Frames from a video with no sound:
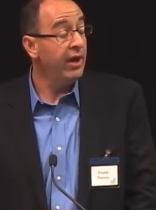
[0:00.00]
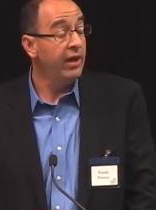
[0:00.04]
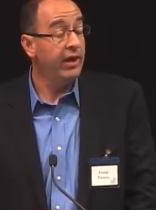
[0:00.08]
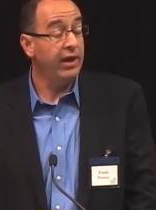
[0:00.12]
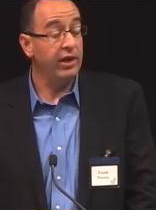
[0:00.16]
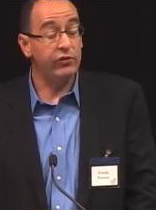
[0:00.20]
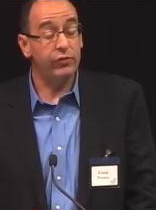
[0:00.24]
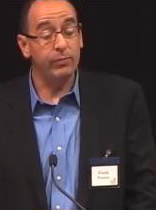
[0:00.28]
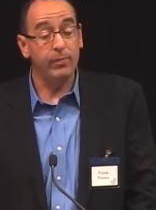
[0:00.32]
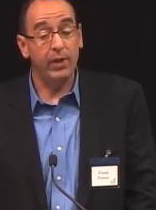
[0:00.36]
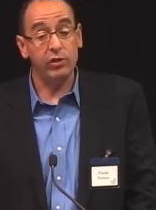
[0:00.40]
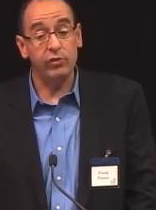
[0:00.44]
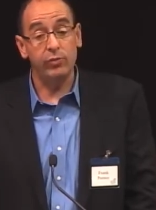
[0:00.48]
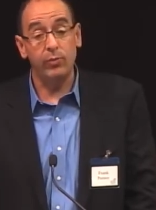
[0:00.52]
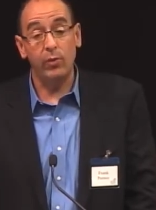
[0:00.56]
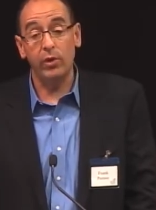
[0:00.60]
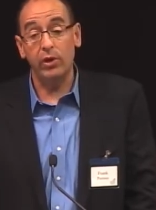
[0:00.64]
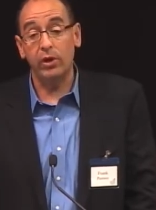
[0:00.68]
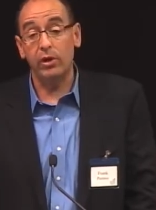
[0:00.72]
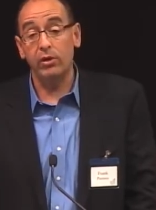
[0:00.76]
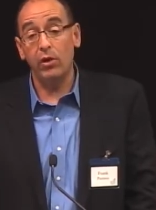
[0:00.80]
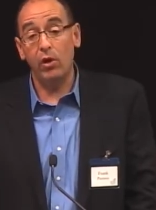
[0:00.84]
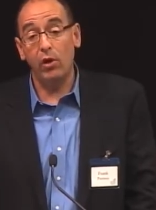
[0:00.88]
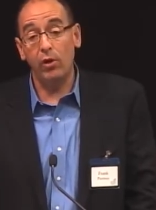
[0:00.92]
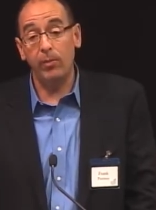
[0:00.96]
It's much more
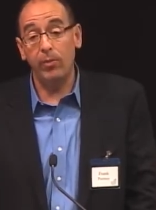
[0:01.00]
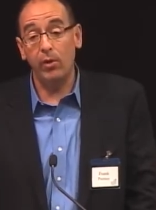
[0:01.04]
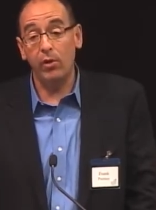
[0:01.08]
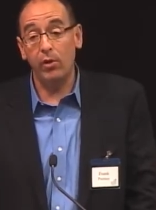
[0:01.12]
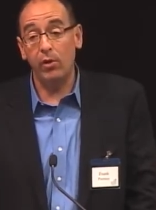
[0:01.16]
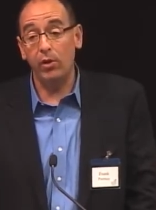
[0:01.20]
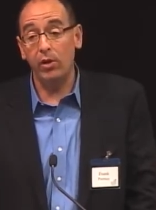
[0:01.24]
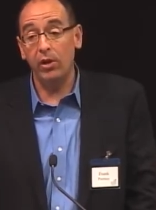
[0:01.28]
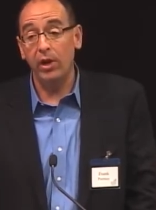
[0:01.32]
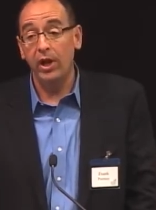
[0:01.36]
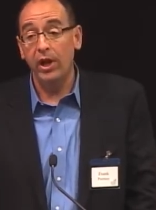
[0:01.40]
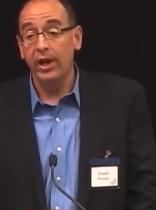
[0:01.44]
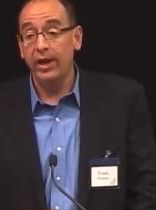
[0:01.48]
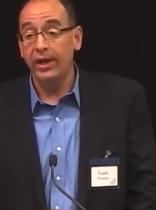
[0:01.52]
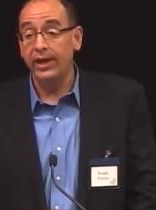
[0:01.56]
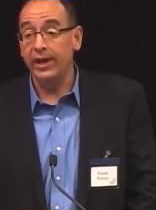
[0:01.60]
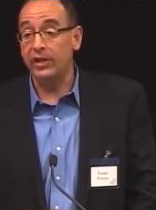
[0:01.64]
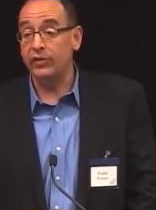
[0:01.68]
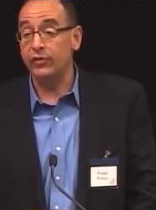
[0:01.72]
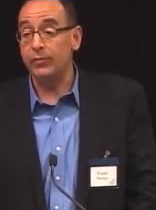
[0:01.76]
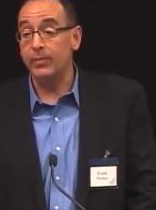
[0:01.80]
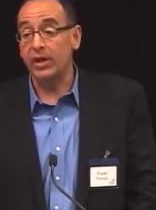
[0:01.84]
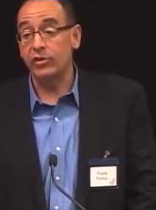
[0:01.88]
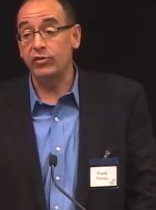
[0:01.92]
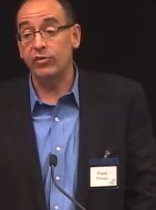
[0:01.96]
global.
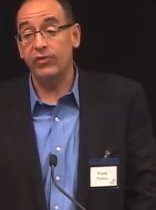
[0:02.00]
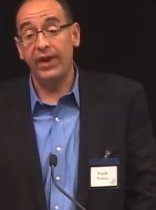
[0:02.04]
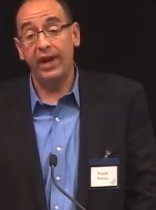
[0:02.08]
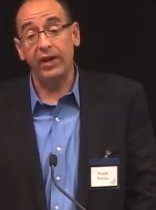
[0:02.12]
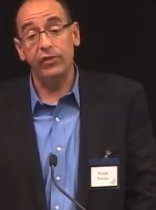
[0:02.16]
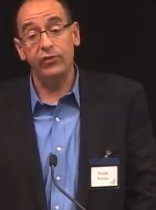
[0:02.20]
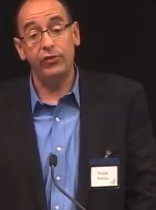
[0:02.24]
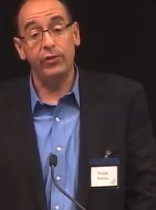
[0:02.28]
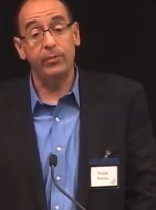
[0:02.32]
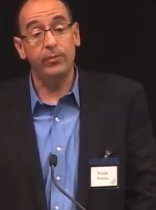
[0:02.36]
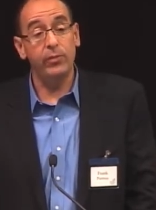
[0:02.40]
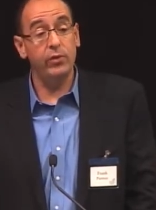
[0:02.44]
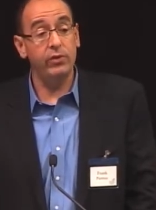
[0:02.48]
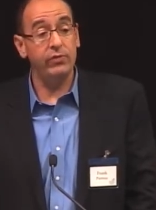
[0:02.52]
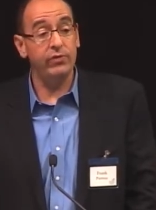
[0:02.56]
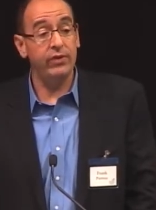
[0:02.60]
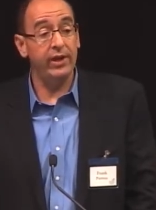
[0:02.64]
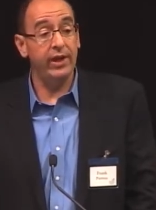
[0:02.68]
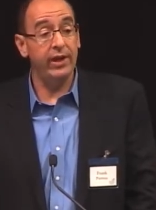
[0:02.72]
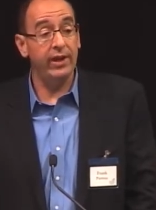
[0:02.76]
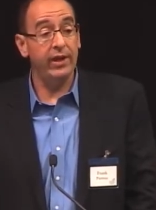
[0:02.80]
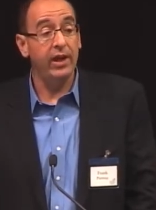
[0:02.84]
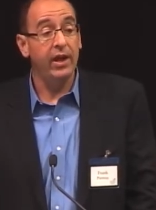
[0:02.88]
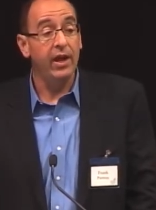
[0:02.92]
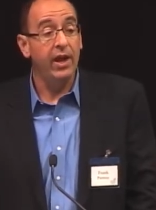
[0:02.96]
It's much faster
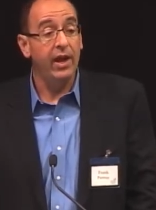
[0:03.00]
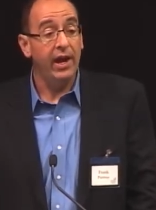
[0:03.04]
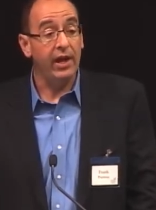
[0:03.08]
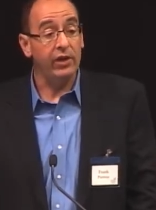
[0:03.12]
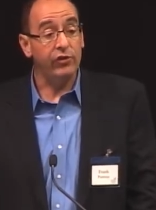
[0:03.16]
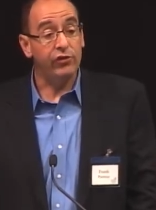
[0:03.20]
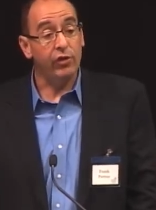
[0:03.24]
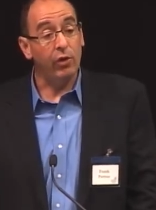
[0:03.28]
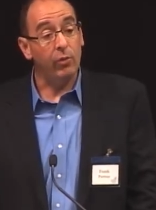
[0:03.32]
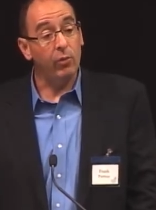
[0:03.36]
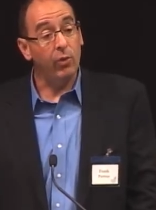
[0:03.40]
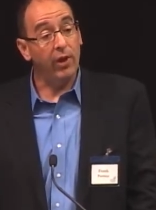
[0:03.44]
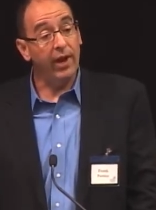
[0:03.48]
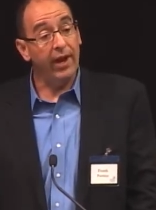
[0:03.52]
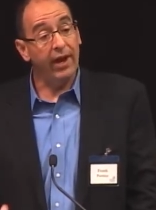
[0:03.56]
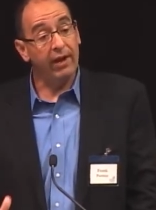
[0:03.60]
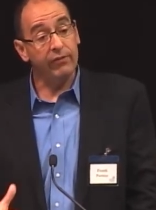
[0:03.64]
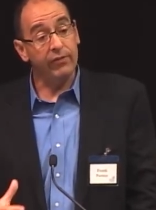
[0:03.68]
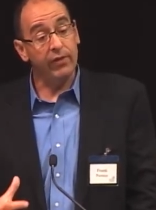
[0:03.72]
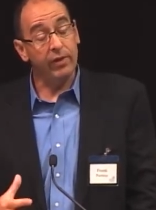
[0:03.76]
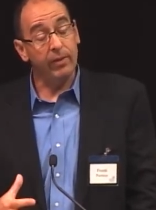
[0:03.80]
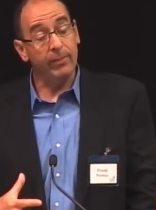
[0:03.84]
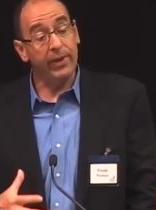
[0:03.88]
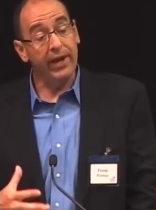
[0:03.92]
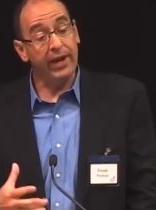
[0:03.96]
moving. And so we'll have
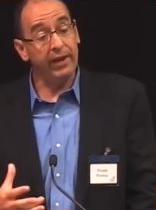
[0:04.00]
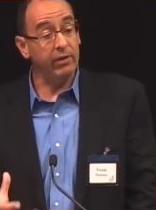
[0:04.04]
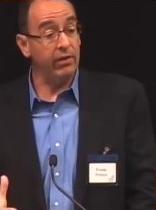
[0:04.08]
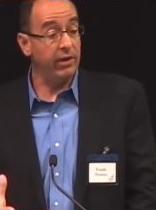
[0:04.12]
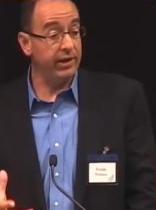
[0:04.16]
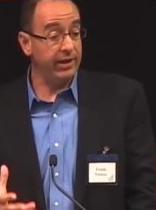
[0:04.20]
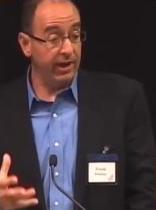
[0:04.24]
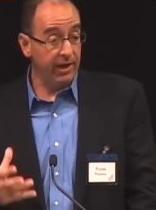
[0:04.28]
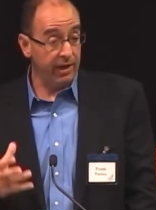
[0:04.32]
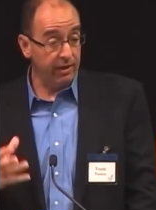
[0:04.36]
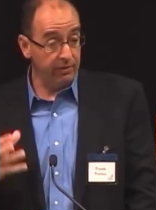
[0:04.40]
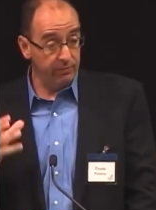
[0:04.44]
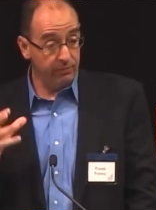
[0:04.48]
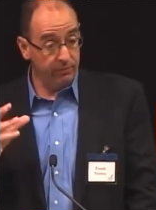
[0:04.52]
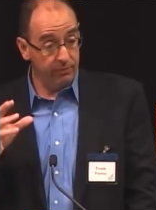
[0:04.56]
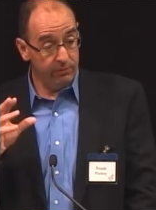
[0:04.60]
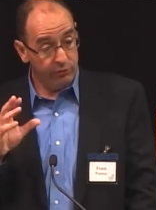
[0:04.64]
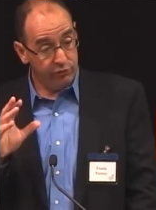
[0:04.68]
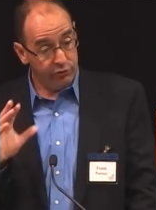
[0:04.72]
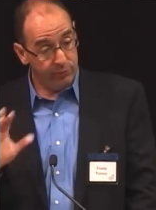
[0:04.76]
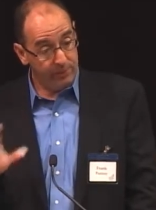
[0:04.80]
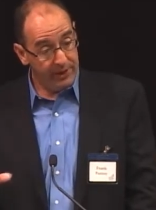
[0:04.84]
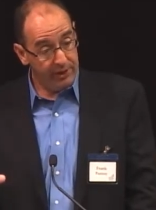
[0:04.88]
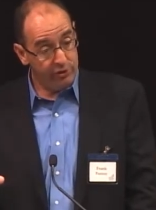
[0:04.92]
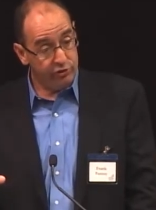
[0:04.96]
a panel, again,
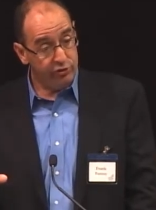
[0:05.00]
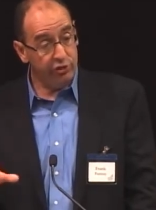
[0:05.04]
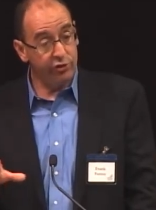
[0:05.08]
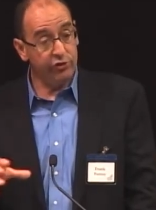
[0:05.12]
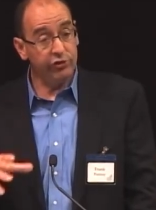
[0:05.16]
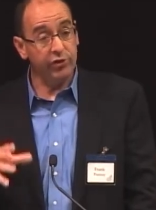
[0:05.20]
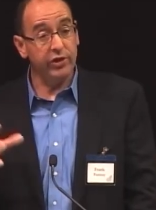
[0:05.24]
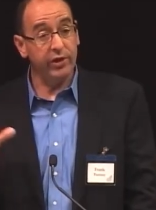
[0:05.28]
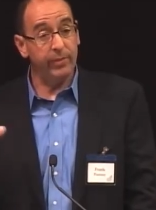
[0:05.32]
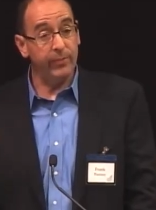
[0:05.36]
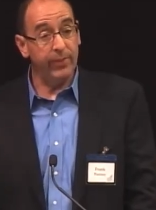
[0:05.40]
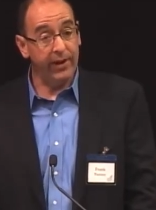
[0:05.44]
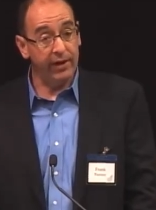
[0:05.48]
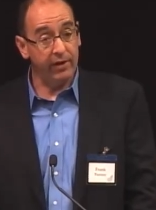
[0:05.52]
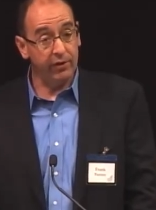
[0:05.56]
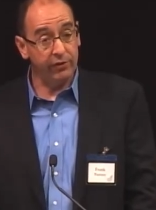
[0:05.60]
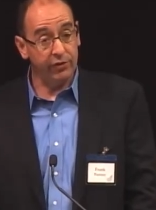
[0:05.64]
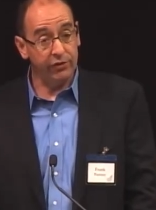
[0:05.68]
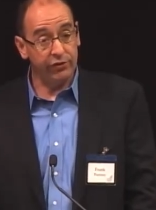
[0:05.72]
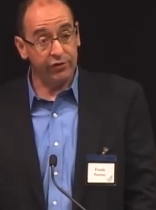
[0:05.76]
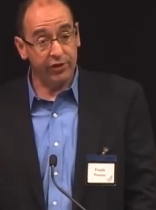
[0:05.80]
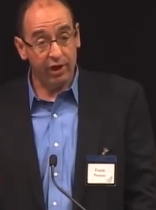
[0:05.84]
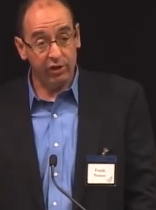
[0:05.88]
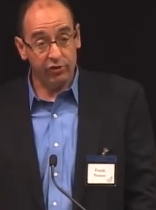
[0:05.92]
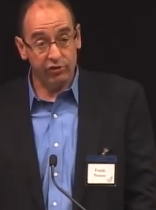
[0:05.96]
speeches and then panel
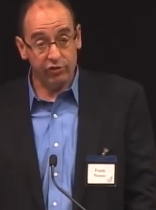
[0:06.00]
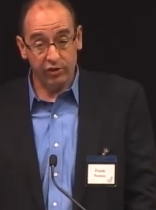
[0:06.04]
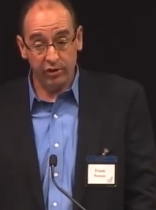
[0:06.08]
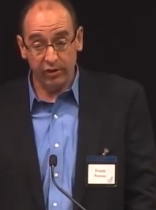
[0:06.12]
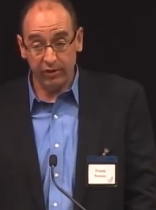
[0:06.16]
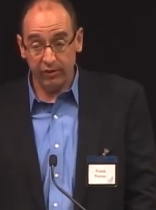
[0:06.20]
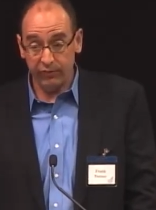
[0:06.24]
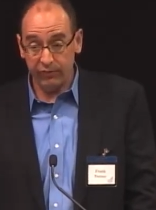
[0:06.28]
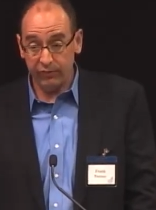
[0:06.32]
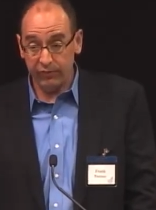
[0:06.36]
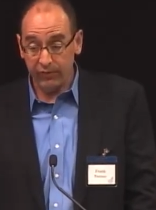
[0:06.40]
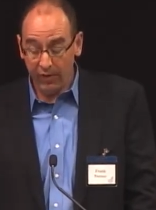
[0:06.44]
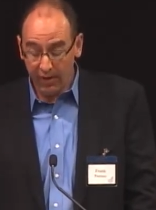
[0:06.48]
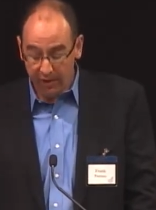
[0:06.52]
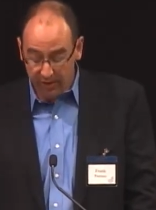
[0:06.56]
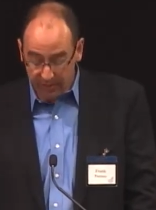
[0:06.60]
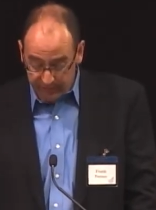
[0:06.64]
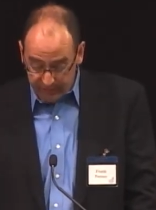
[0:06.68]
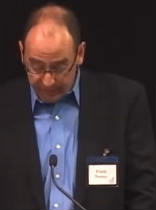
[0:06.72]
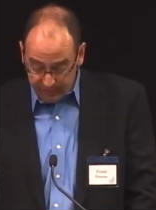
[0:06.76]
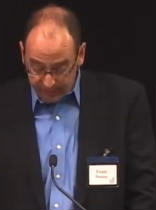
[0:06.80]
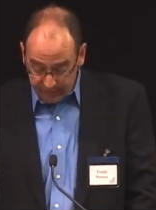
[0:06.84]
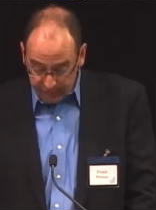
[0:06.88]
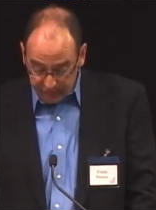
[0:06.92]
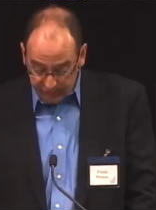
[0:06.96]
discussion of, of
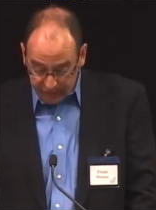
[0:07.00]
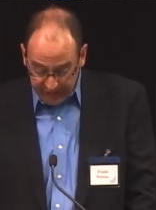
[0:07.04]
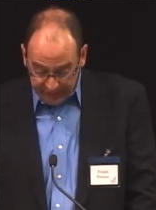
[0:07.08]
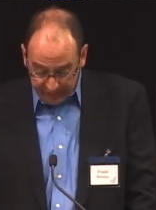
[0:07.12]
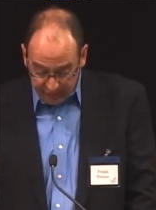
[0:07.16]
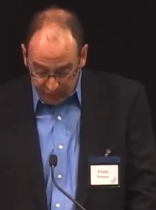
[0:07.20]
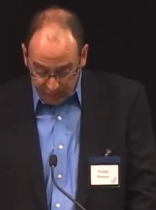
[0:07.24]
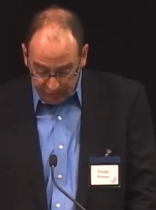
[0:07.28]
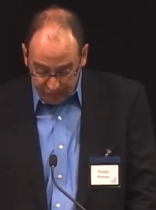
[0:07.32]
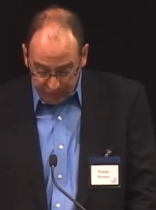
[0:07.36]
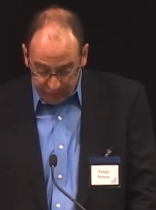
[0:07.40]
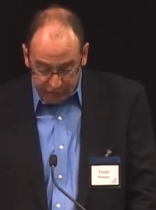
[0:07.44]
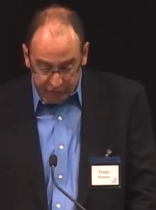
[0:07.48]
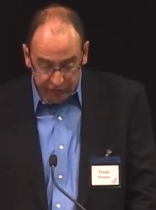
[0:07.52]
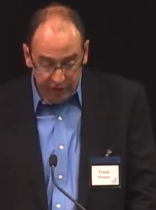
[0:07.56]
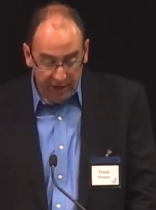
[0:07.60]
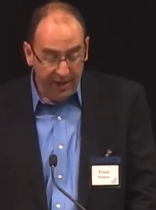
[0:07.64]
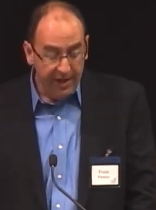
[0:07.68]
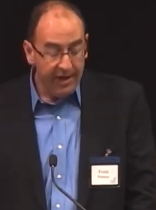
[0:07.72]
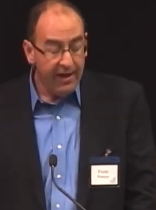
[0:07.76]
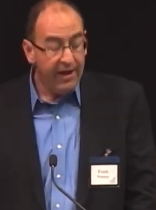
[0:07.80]
stakeholders.